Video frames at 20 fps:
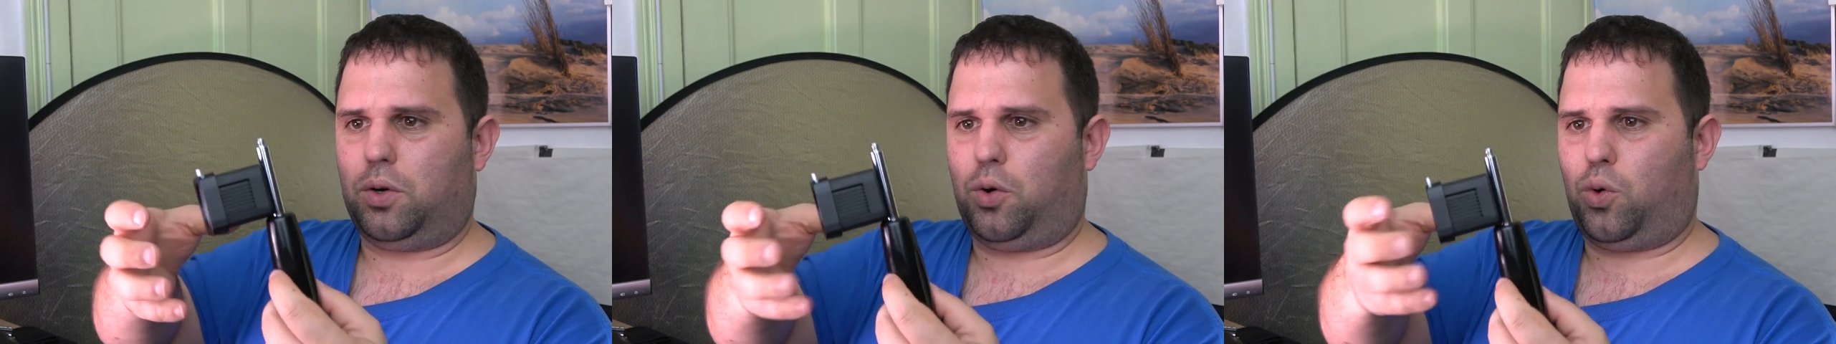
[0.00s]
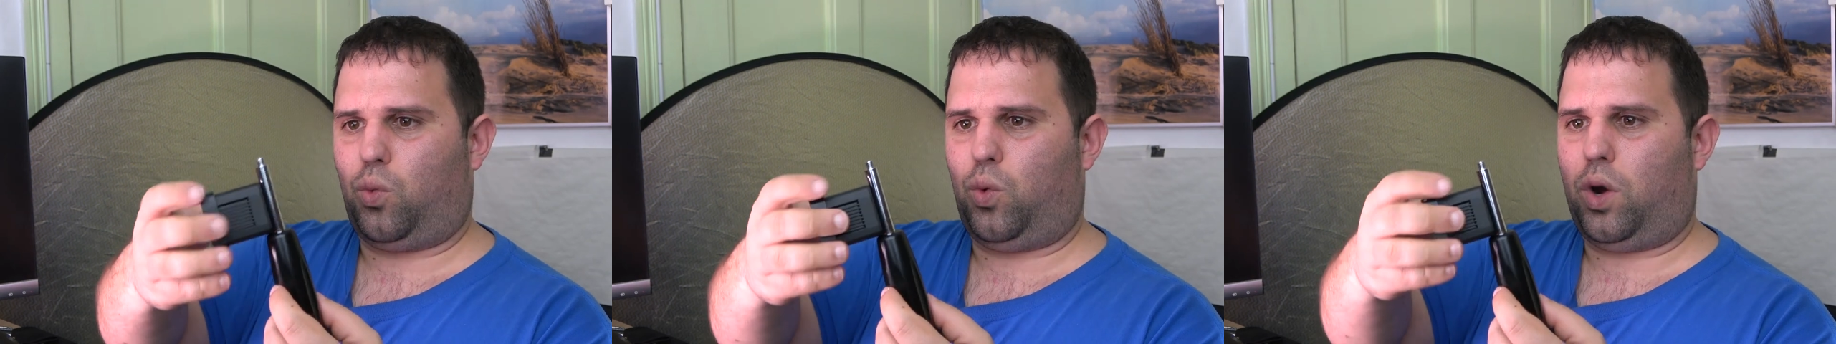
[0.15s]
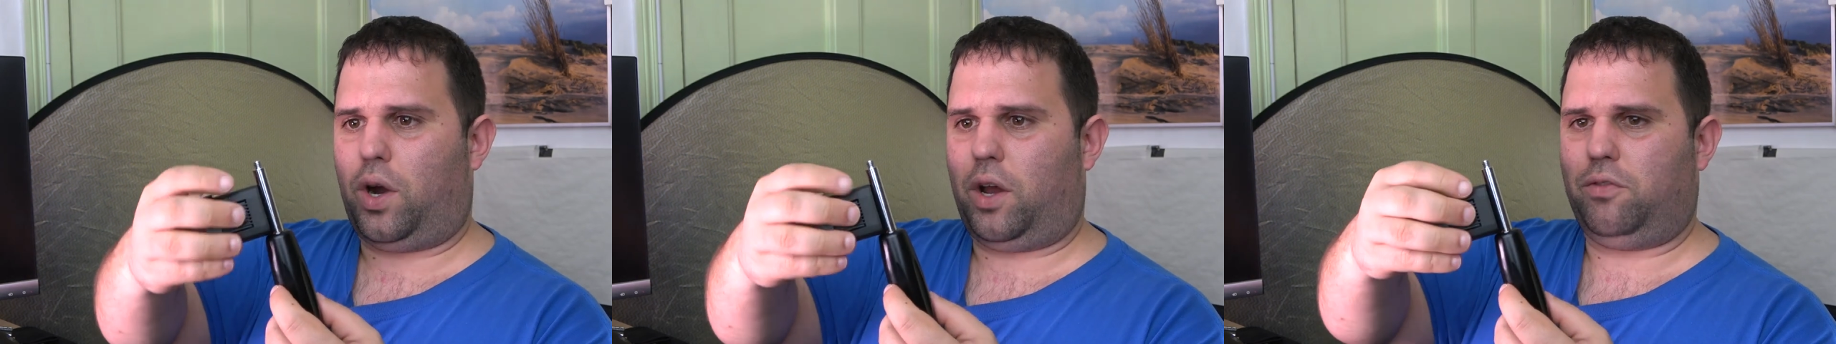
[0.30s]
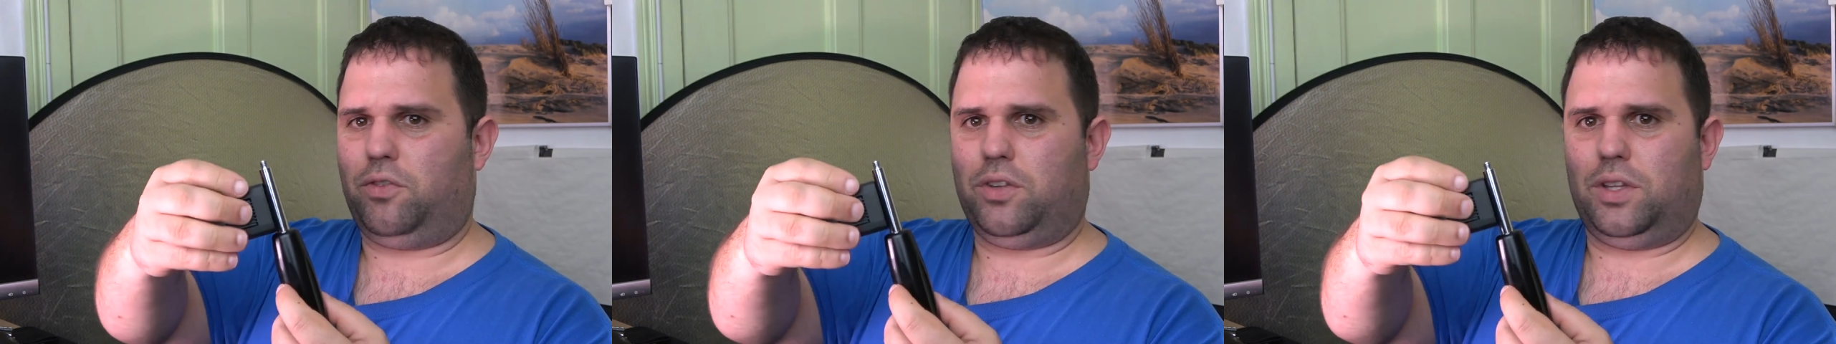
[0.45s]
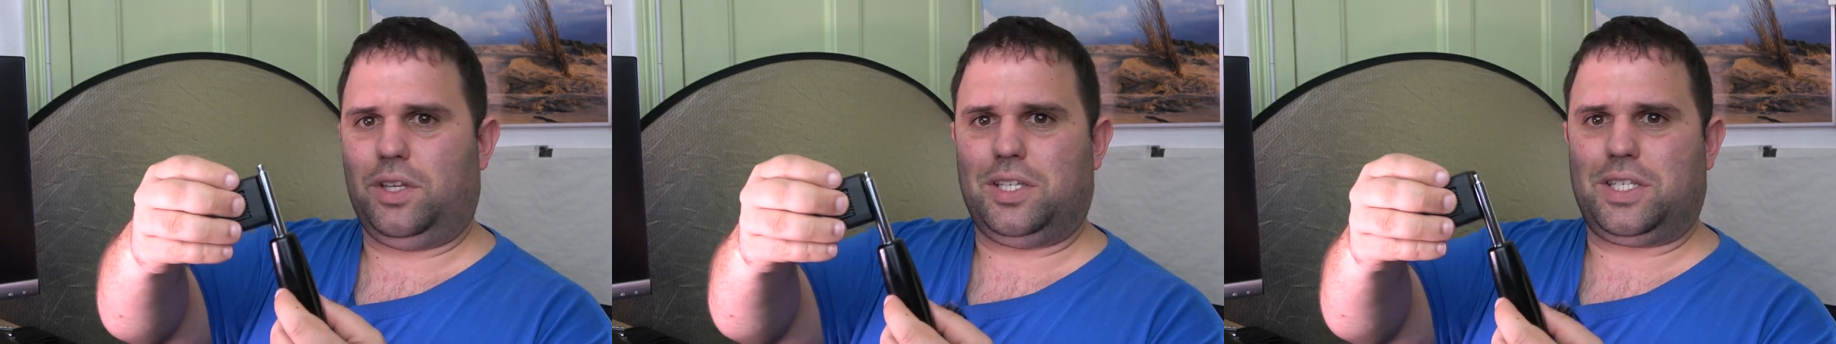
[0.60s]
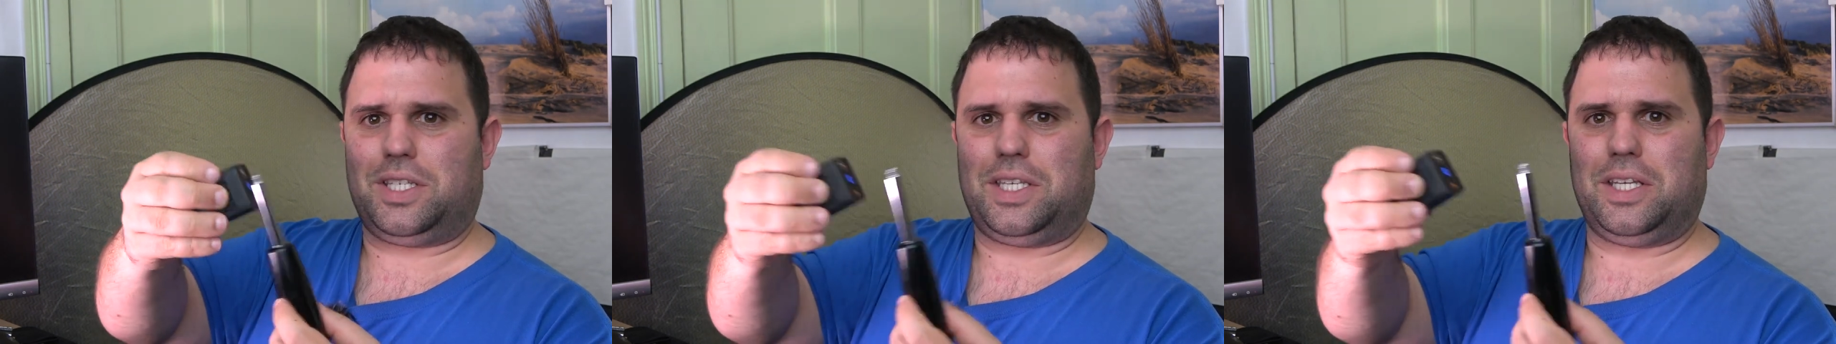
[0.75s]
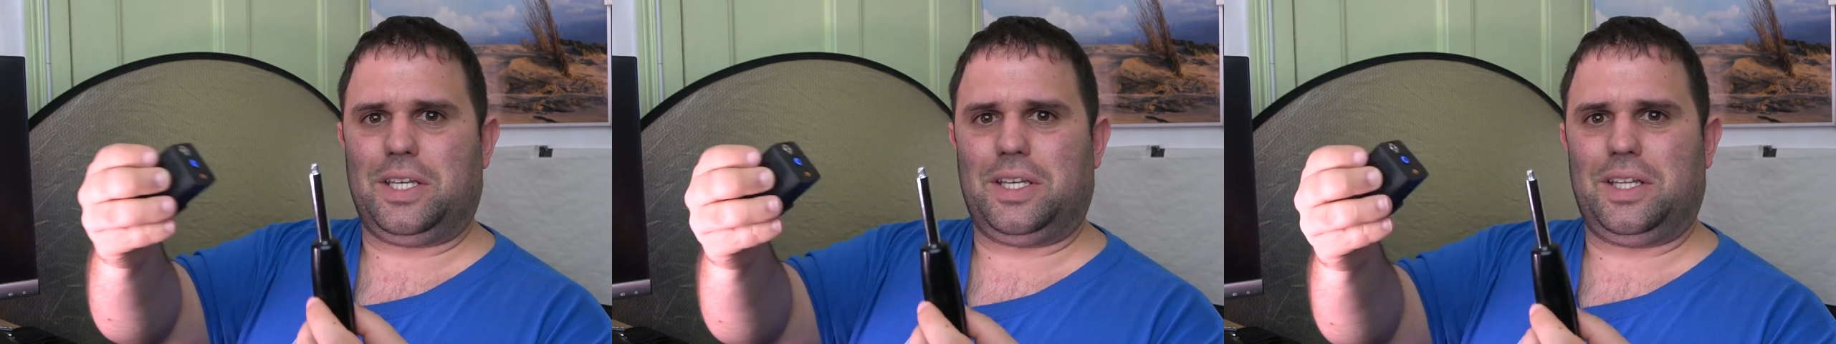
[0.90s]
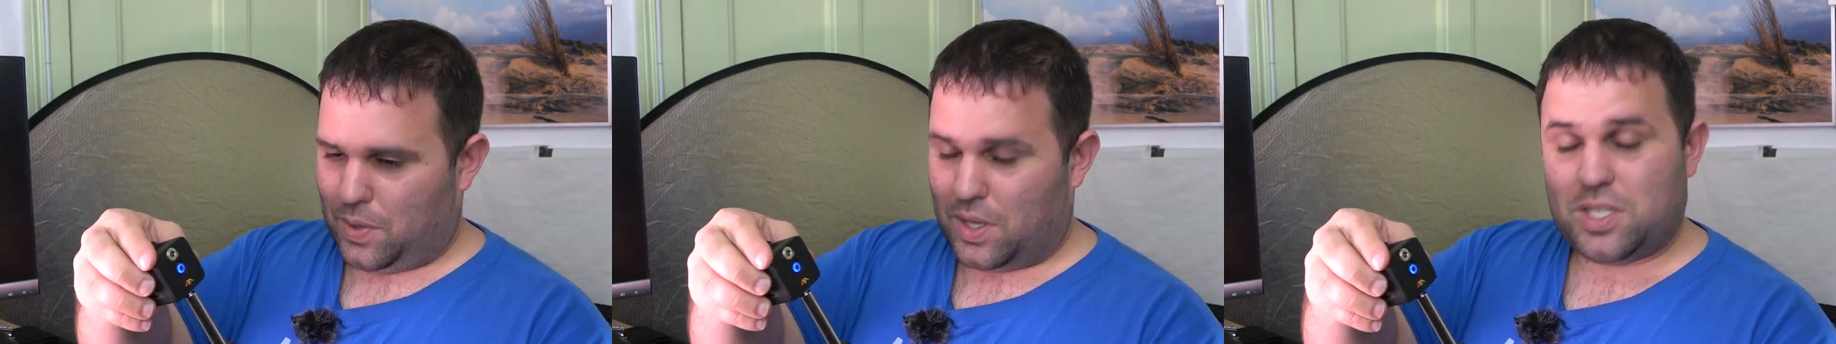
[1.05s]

or whatever this.